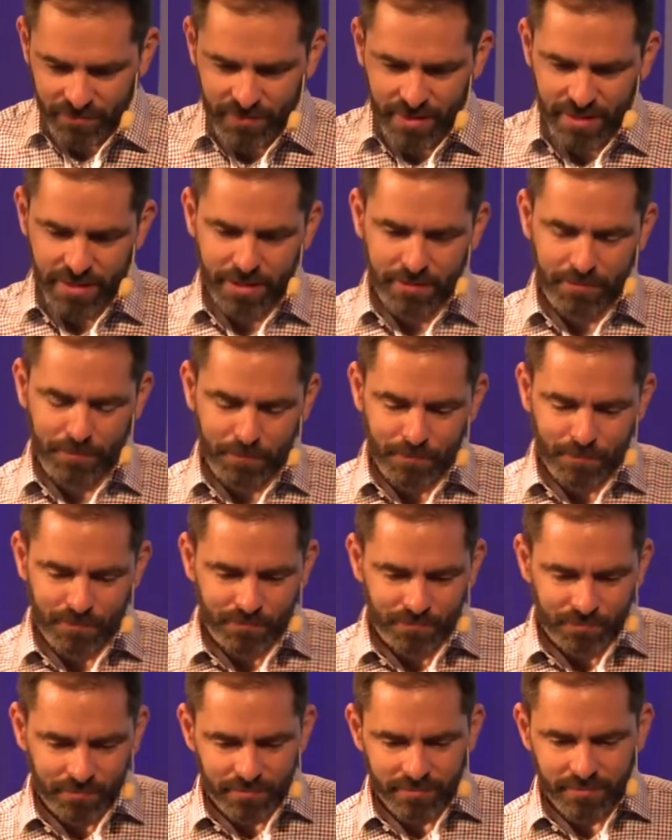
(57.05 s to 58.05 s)
and
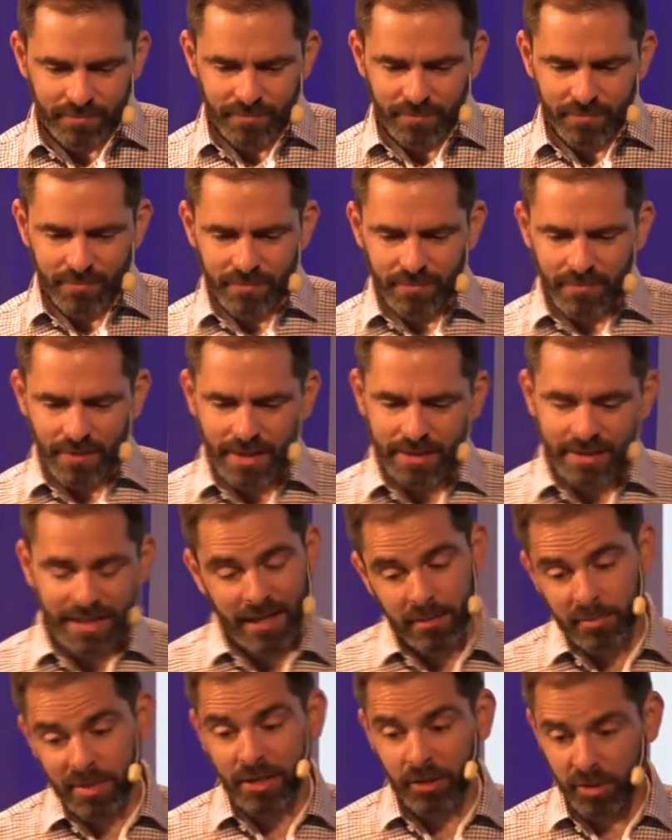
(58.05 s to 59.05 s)
can
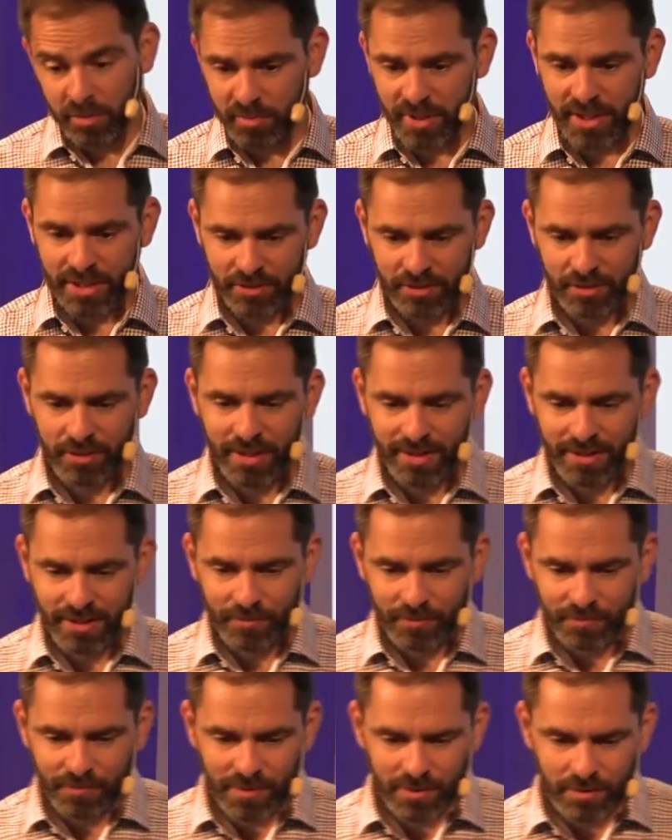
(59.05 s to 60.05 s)
be combined together.
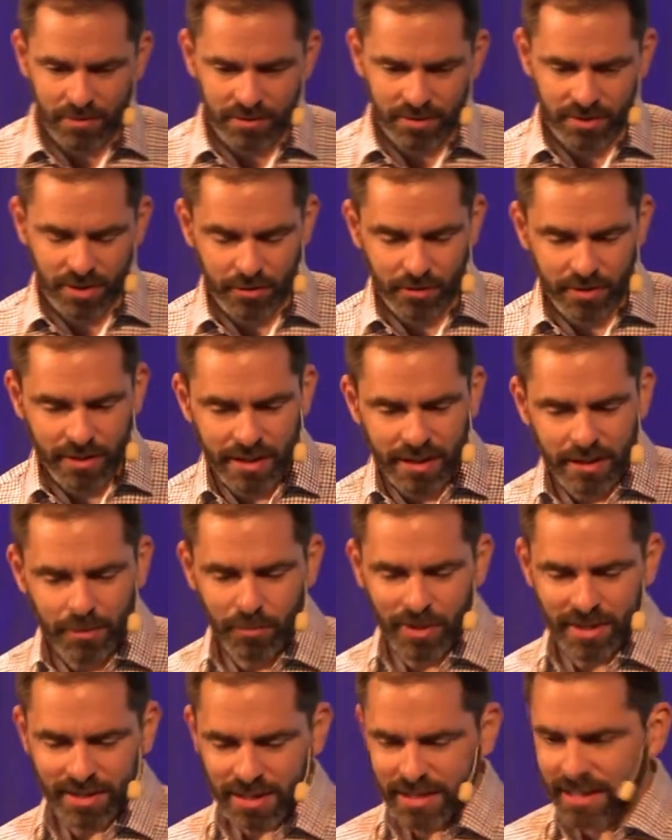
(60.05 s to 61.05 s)
So
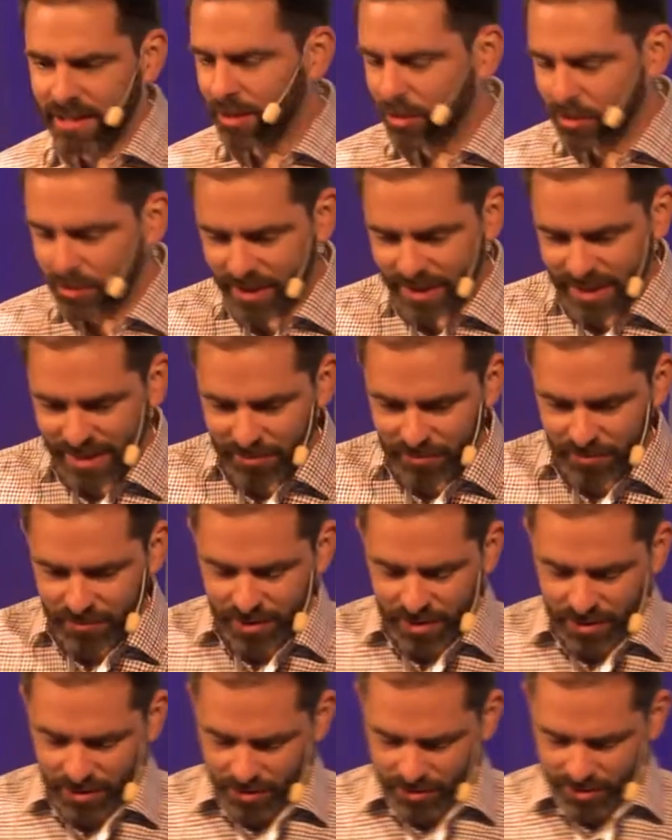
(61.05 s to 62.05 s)
within an ODM,
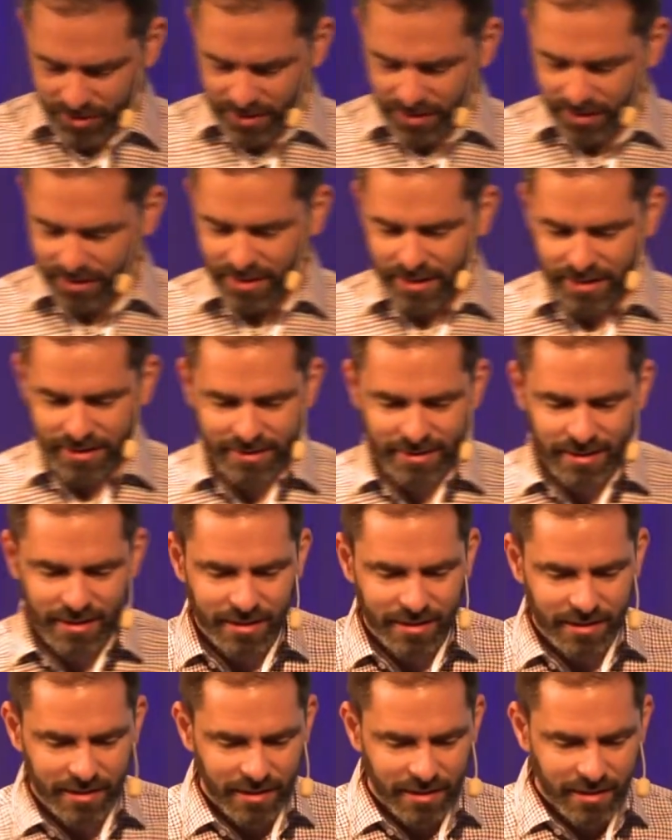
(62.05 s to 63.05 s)
you see things
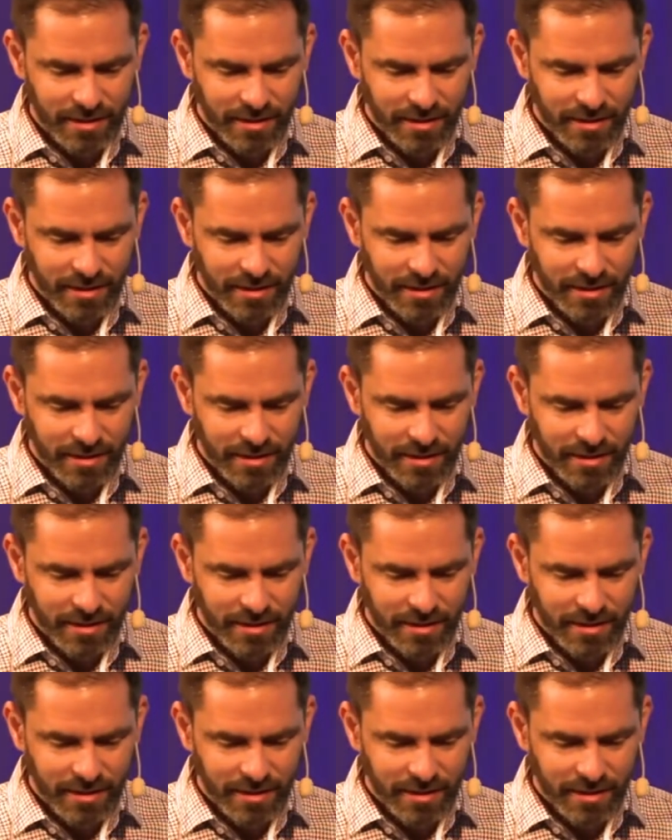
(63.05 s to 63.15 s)
like